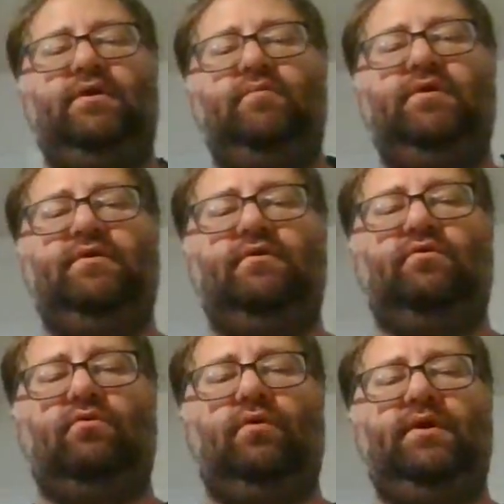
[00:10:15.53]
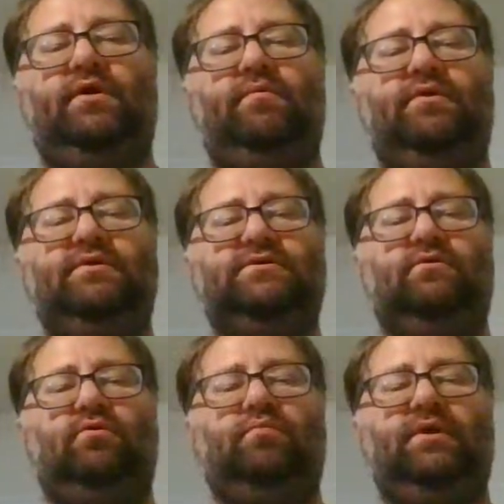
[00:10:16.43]
It could be the groin, it could be the
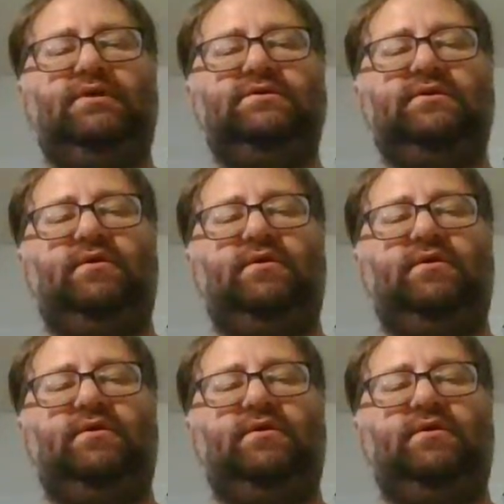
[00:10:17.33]
solar plexus,